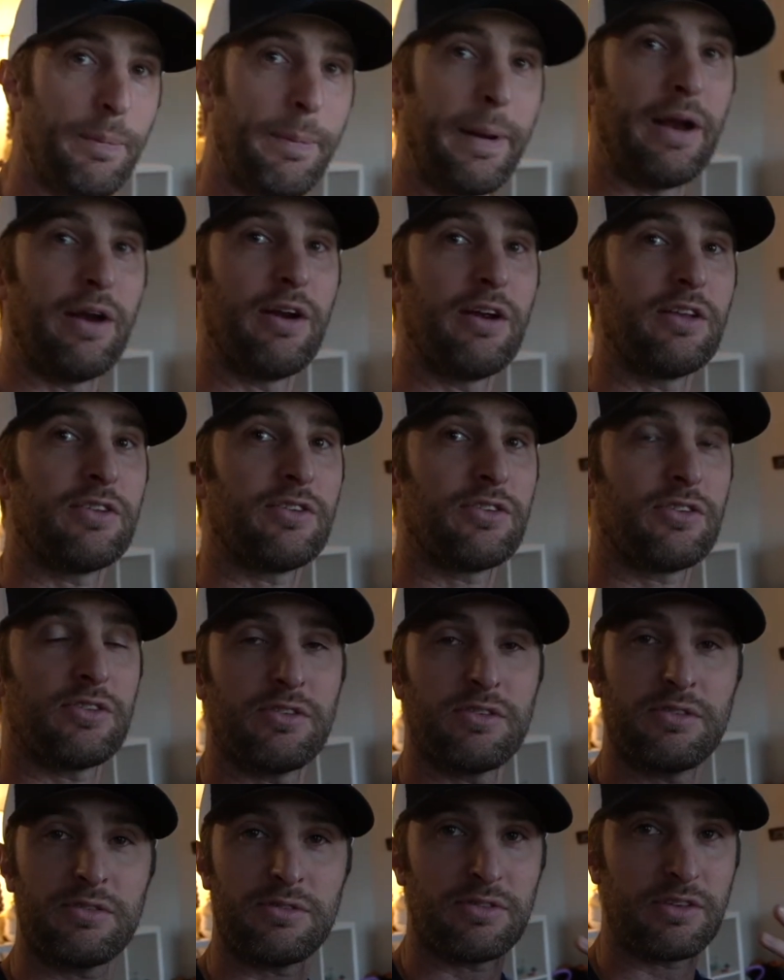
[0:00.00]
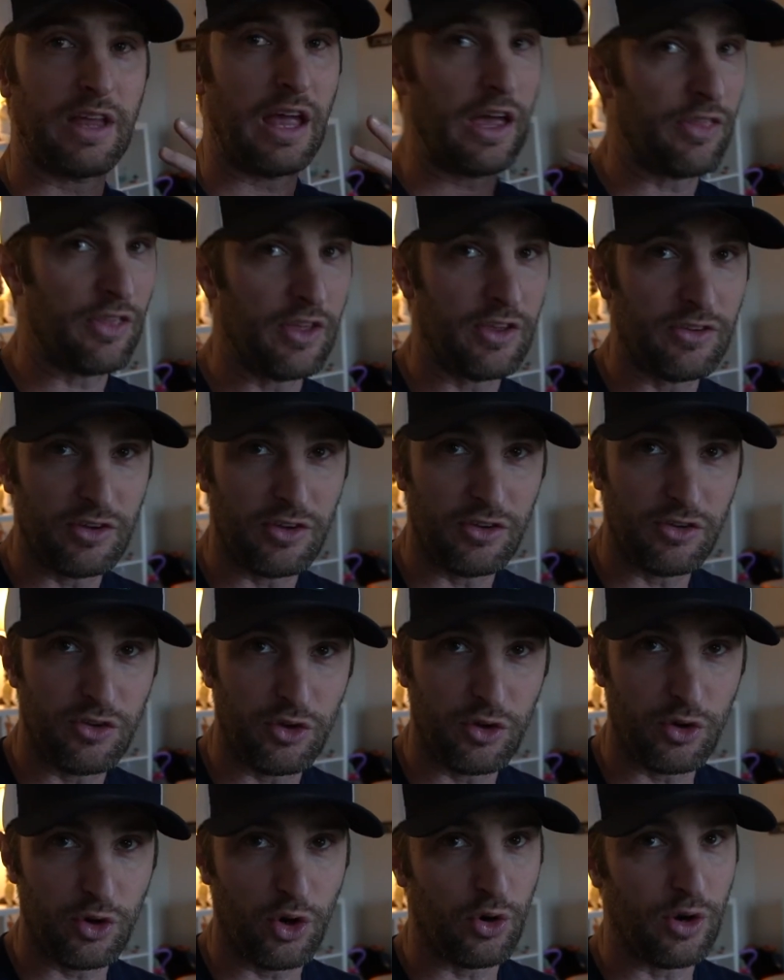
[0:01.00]
parents, take things
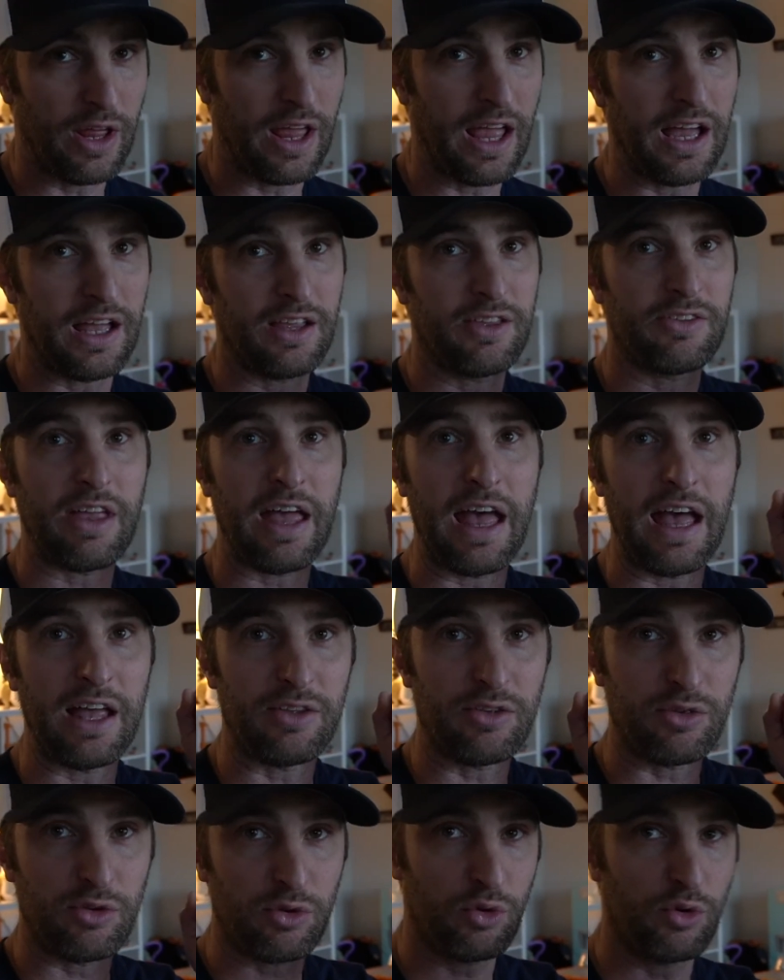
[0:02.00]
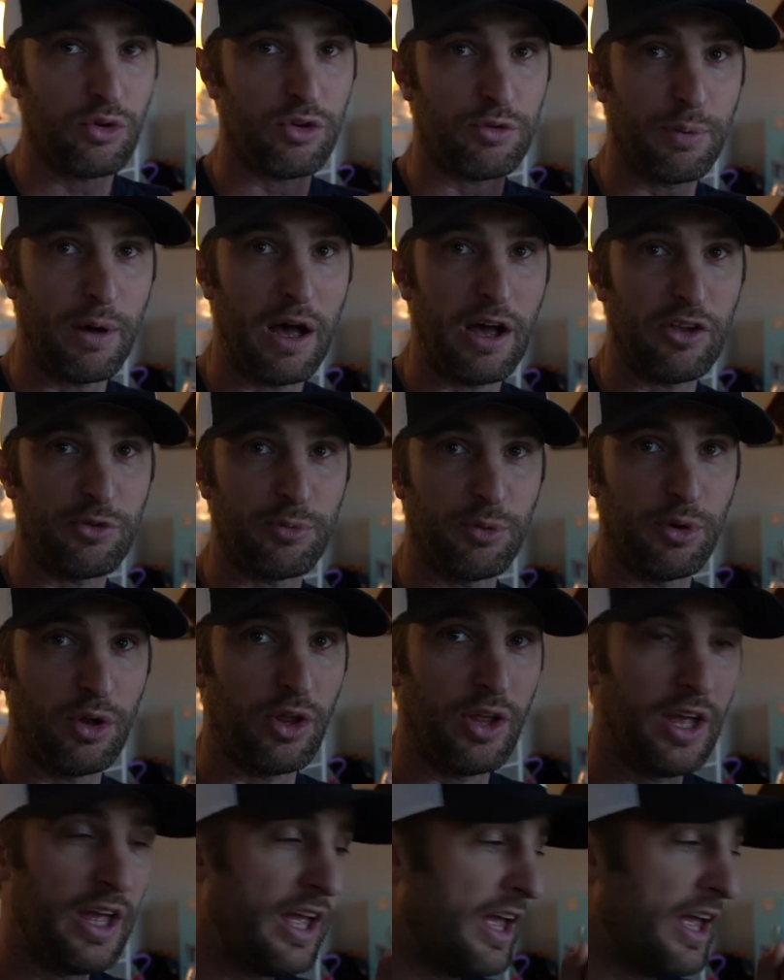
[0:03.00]
into your own hands as soon as possible.